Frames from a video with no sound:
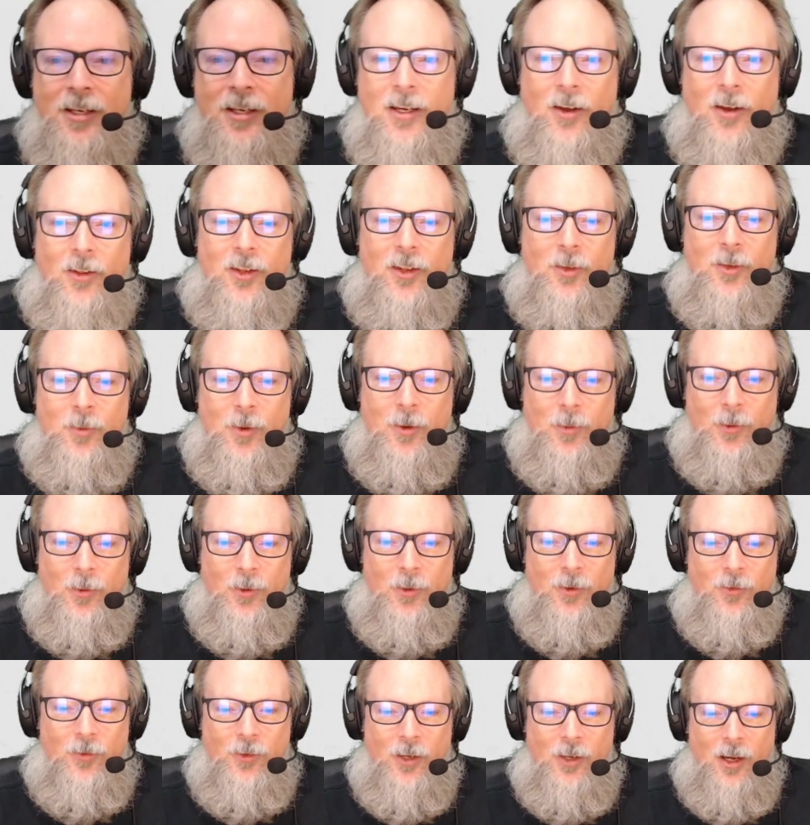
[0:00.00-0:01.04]
all these people who
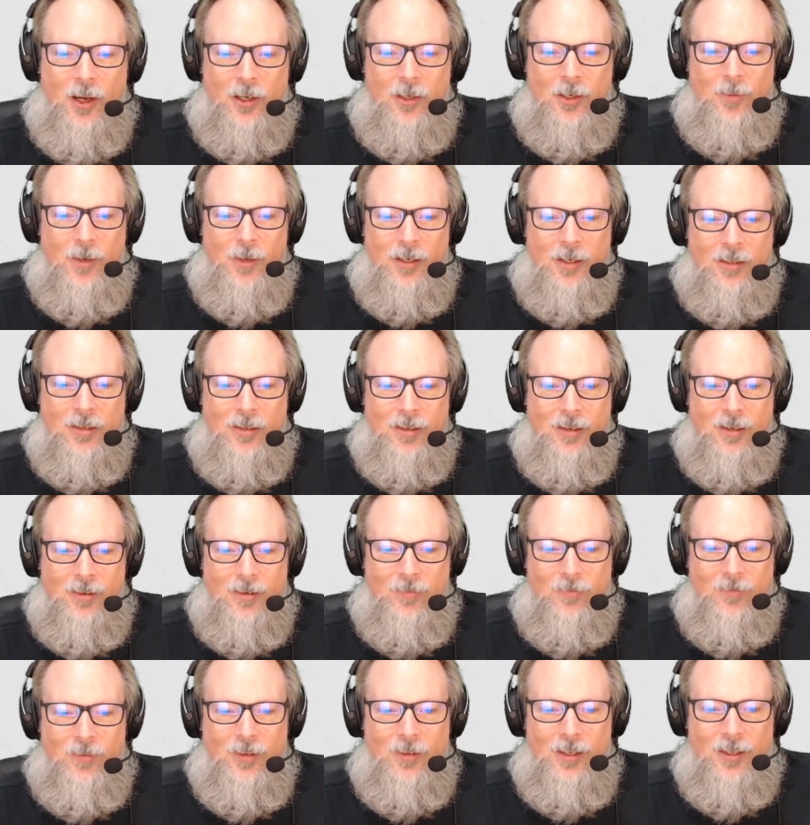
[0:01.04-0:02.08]
have talked about,
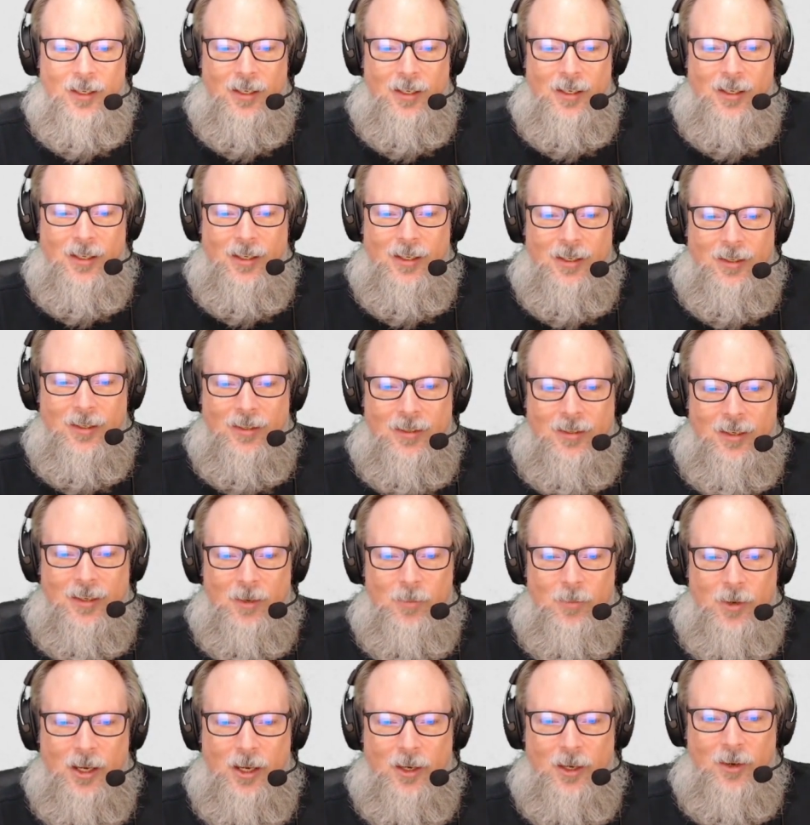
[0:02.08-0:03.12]
let's
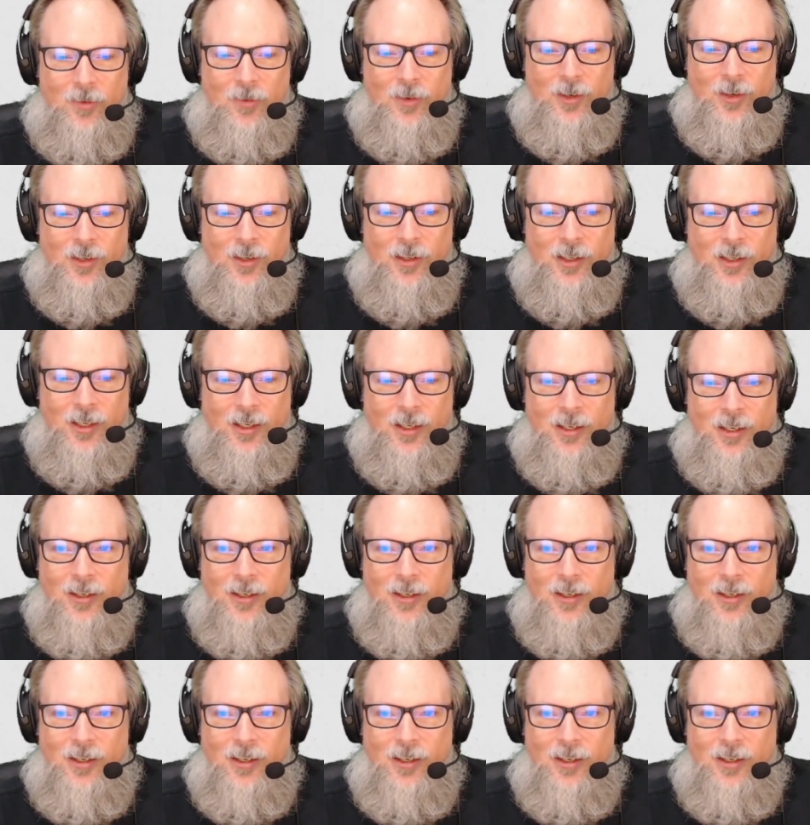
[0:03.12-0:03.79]
get back over to the